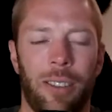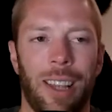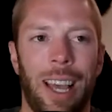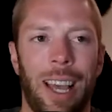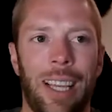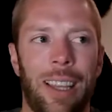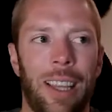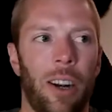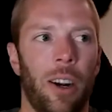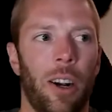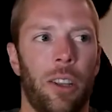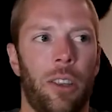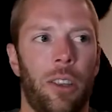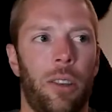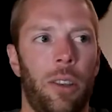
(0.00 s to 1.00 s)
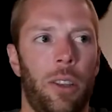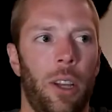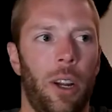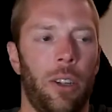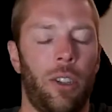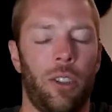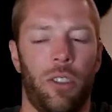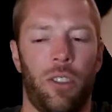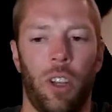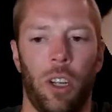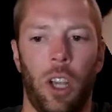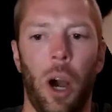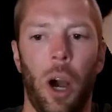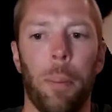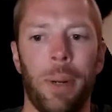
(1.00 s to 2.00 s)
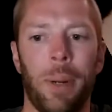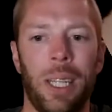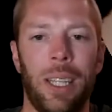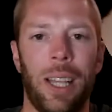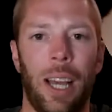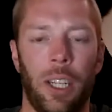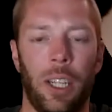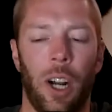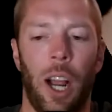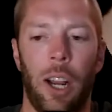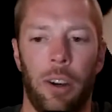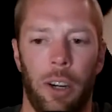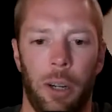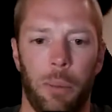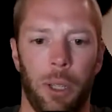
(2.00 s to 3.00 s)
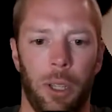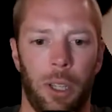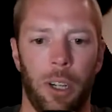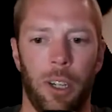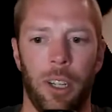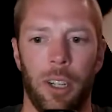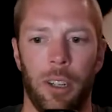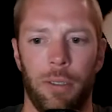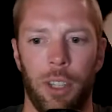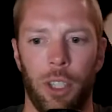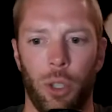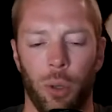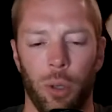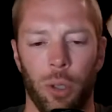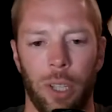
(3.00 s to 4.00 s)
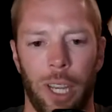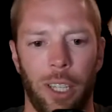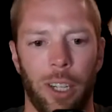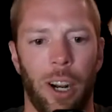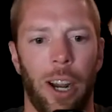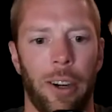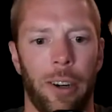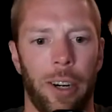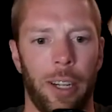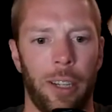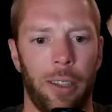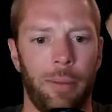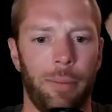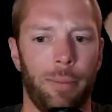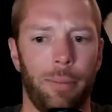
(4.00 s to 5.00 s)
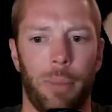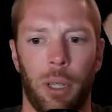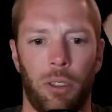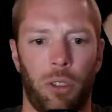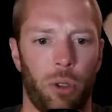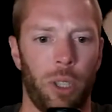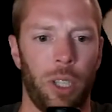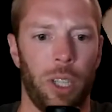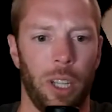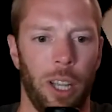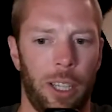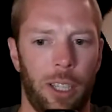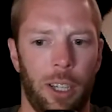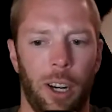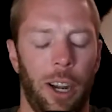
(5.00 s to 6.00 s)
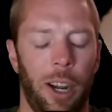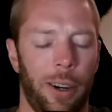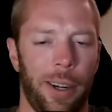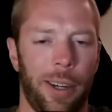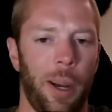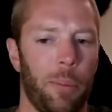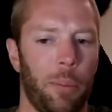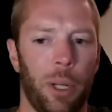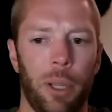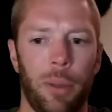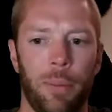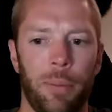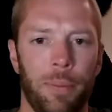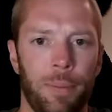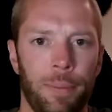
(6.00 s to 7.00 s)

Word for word: it's like they're a, they're just a company that you're hiring, but they're an individual that you're hiring, but it's treated yes. like you're hiring a company.